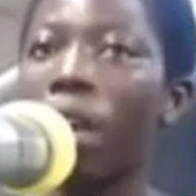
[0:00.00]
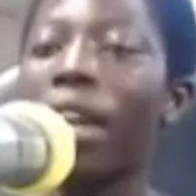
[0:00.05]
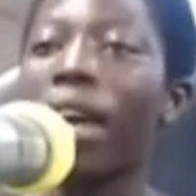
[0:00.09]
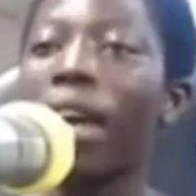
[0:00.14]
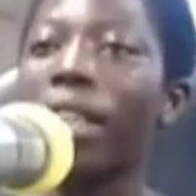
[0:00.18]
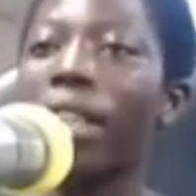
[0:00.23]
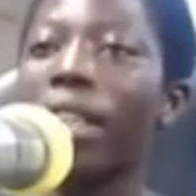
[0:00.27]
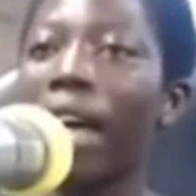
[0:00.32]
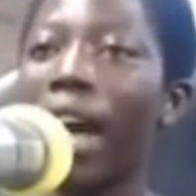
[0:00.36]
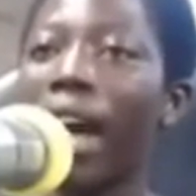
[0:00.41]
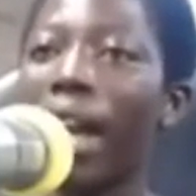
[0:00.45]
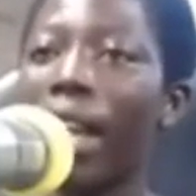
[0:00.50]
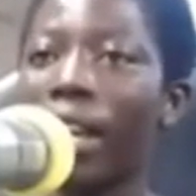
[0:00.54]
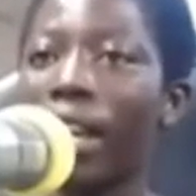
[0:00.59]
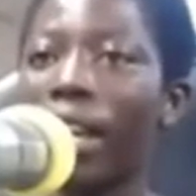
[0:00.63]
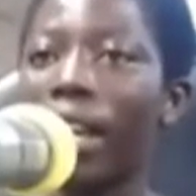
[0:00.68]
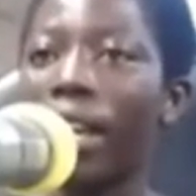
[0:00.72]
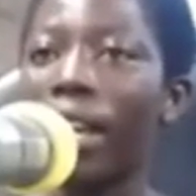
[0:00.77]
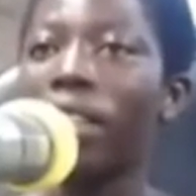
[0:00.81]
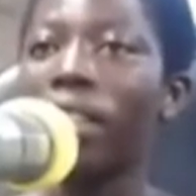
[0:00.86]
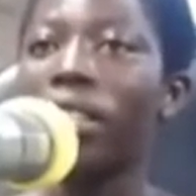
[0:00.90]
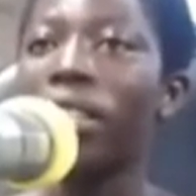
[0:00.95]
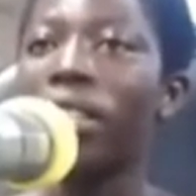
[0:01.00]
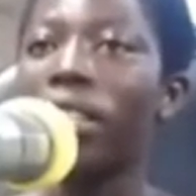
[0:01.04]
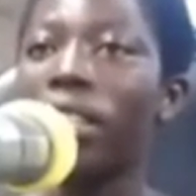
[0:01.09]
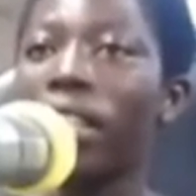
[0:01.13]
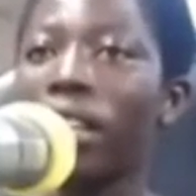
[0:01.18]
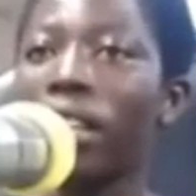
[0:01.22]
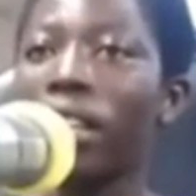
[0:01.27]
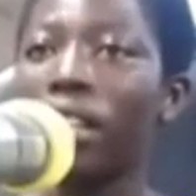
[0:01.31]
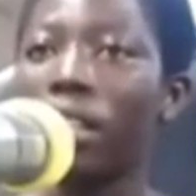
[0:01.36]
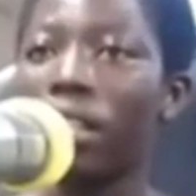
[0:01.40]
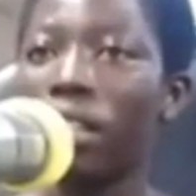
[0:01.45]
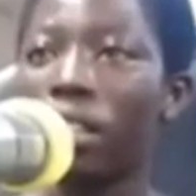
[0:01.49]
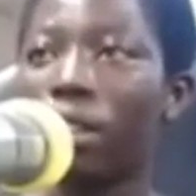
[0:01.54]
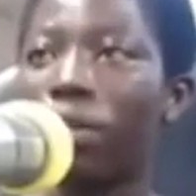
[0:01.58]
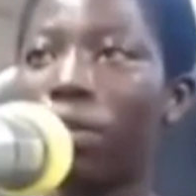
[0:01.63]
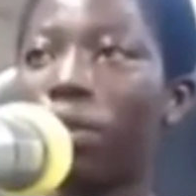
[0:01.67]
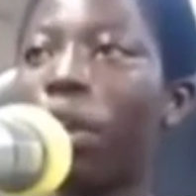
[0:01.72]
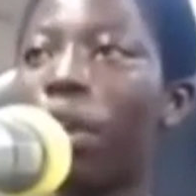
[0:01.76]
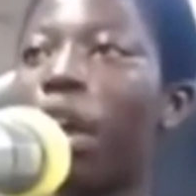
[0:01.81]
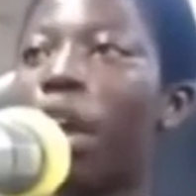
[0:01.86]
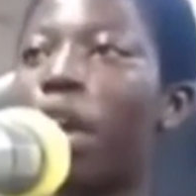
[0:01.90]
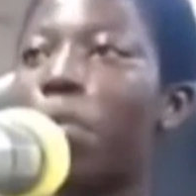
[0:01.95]
Natalia, the t-shirt,
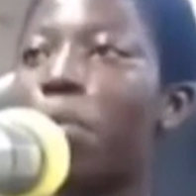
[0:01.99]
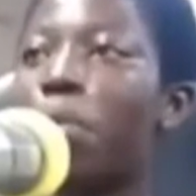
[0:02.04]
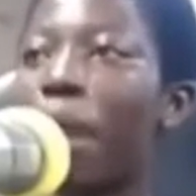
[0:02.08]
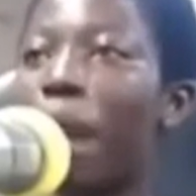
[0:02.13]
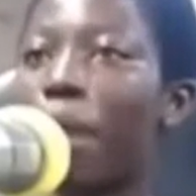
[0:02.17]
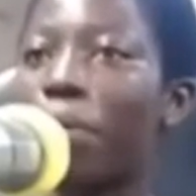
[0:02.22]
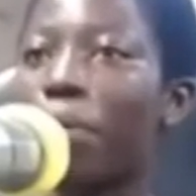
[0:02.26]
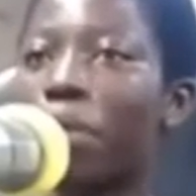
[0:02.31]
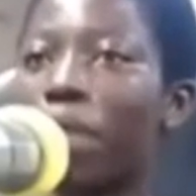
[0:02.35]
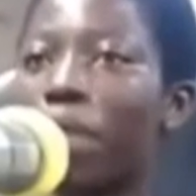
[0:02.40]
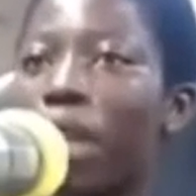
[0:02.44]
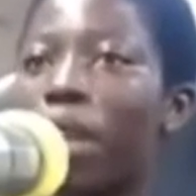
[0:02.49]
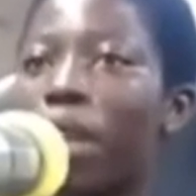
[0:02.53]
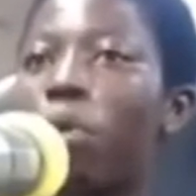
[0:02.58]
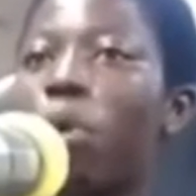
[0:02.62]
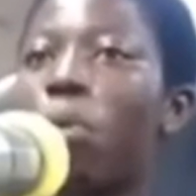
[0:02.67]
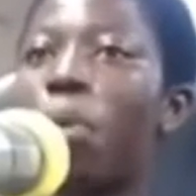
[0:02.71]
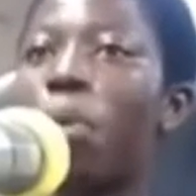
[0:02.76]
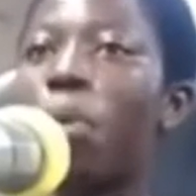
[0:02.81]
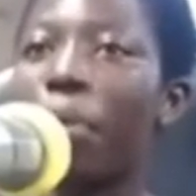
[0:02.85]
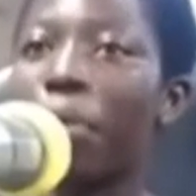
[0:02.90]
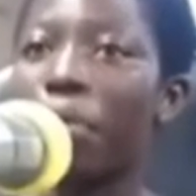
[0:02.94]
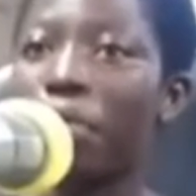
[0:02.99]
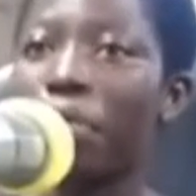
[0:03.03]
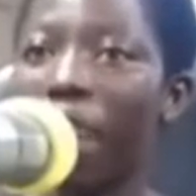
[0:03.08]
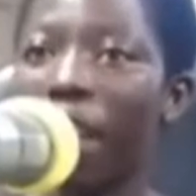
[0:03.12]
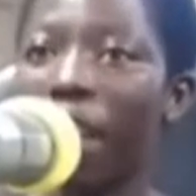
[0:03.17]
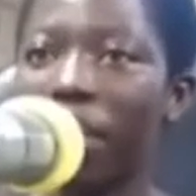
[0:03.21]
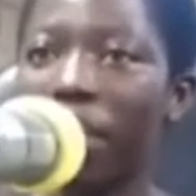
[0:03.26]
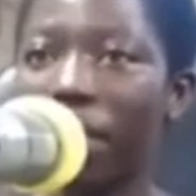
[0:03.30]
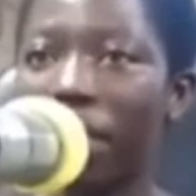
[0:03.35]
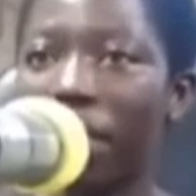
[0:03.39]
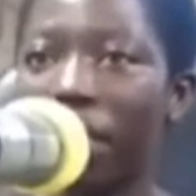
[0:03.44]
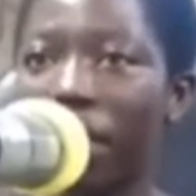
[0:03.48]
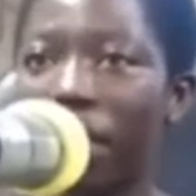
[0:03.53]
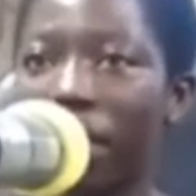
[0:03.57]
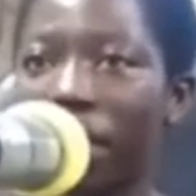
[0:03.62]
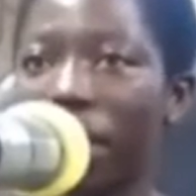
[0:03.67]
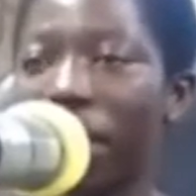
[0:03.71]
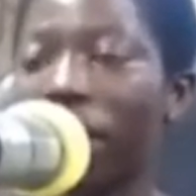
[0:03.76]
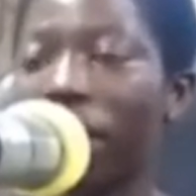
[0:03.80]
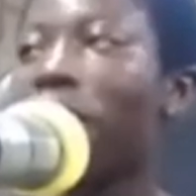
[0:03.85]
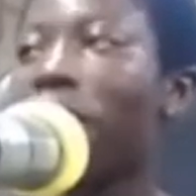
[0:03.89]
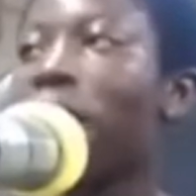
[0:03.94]
and mammy, no mammy, 5
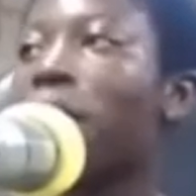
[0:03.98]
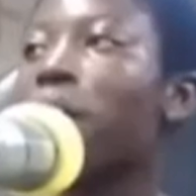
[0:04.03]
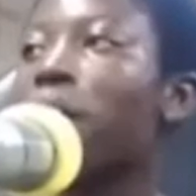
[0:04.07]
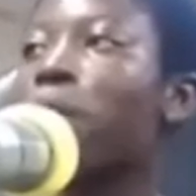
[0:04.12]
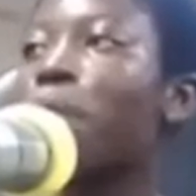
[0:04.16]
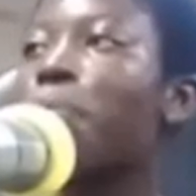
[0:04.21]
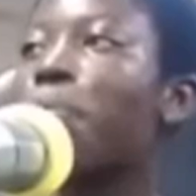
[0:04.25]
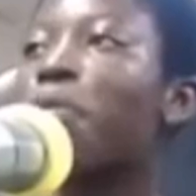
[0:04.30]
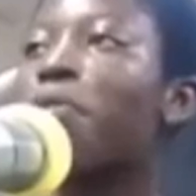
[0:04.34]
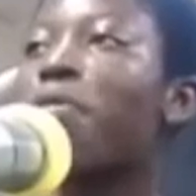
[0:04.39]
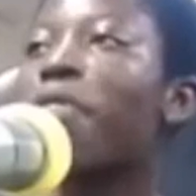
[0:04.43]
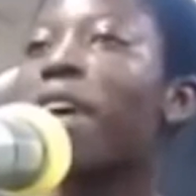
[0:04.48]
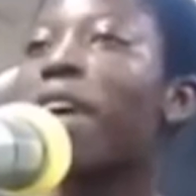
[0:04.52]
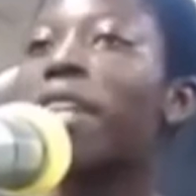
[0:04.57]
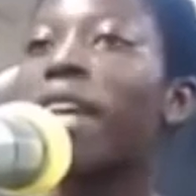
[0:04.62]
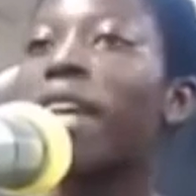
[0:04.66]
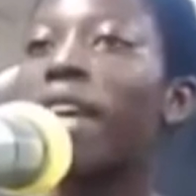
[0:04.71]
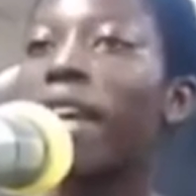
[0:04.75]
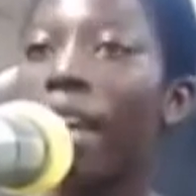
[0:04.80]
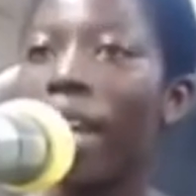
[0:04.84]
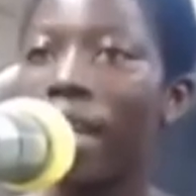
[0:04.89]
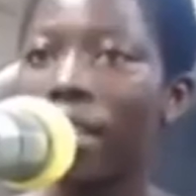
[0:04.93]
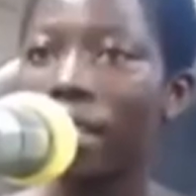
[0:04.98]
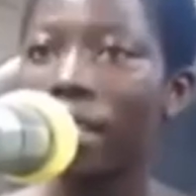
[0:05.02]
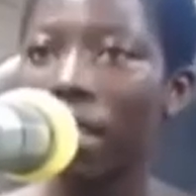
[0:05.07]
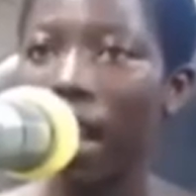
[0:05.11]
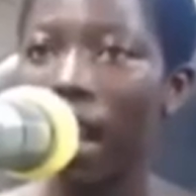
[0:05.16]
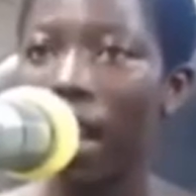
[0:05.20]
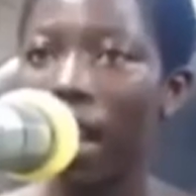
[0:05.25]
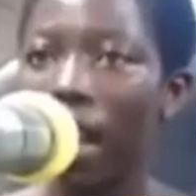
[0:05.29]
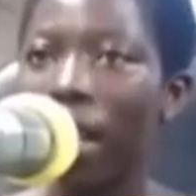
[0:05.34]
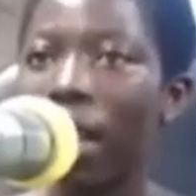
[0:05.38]
cities. Tell me, find your casca,